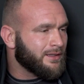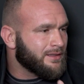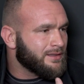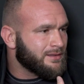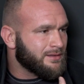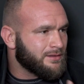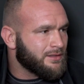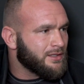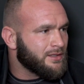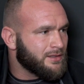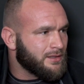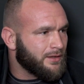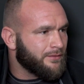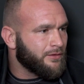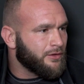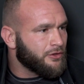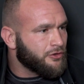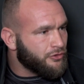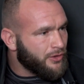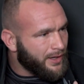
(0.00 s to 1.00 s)
it's just,
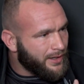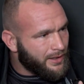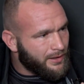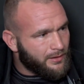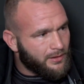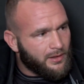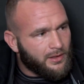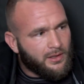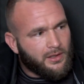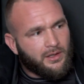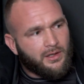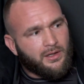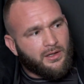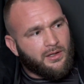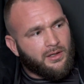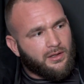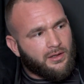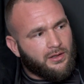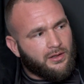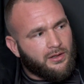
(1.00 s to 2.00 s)
if you're training,
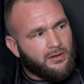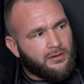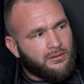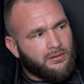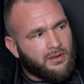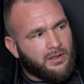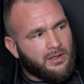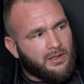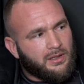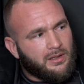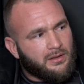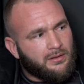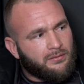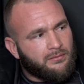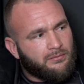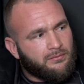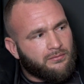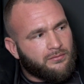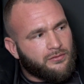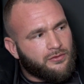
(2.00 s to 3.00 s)

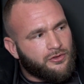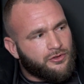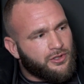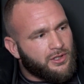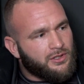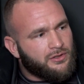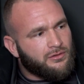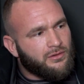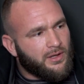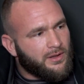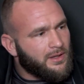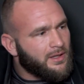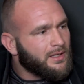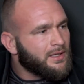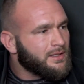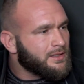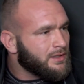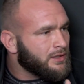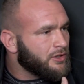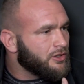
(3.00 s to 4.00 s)
jiu-jitsu, I think
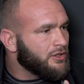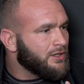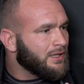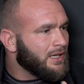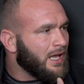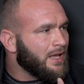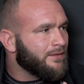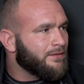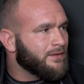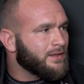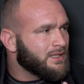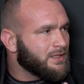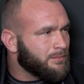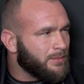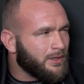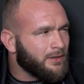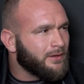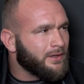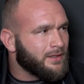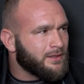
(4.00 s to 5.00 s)
it's a good life
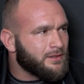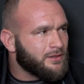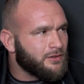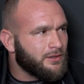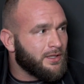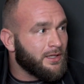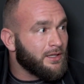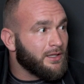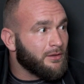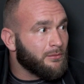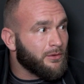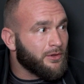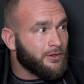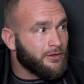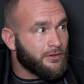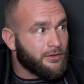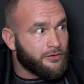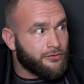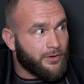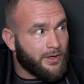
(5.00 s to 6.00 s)
experience, dealing with
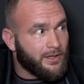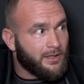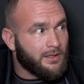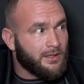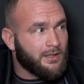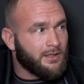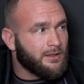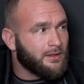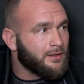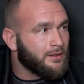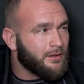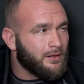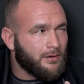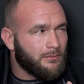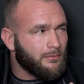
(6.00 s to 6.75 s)
your adrenaline and